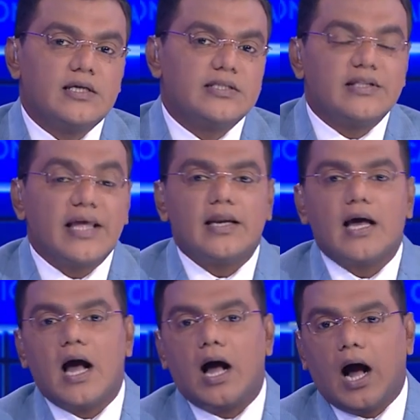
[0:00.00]
So
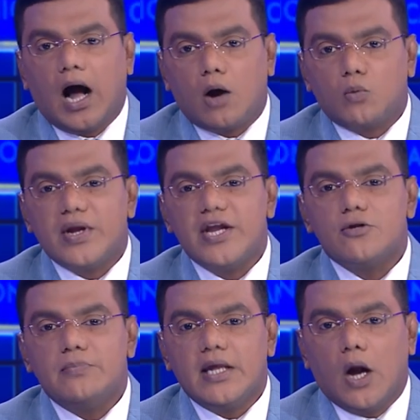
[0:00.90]
then, are we
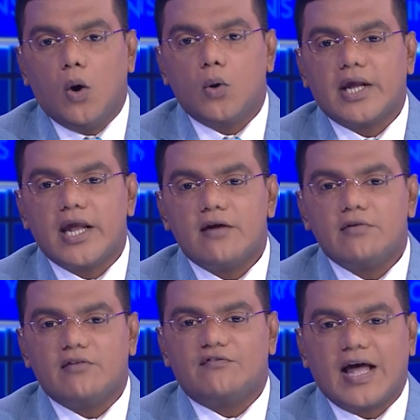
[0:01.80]
to be okay
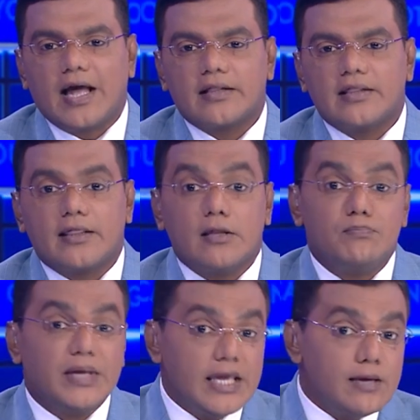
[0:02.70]
with the fact that the
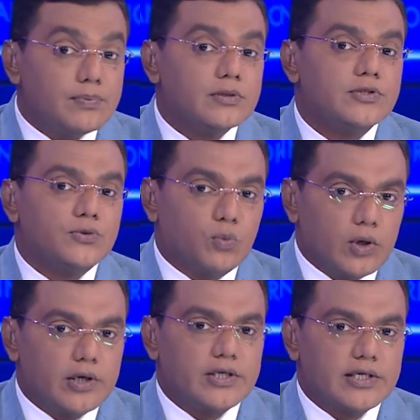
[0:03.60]
people's
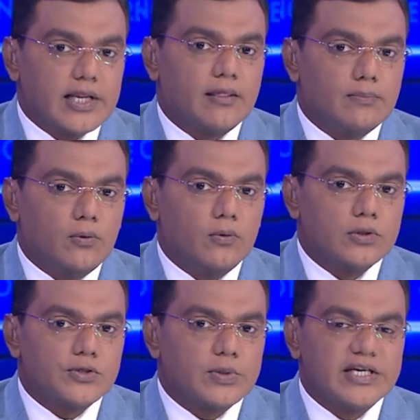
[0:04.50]
verdict at the
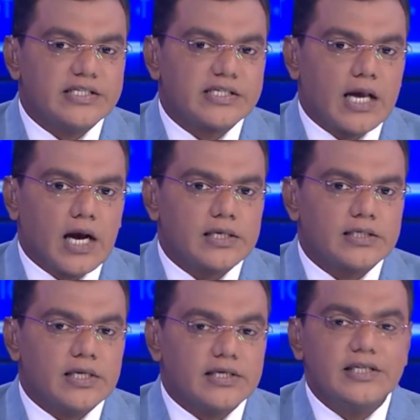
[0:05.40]
polls were
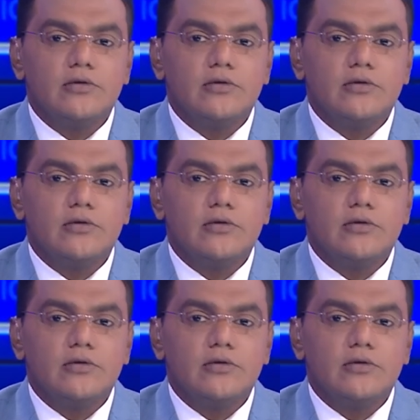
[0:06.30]
discarded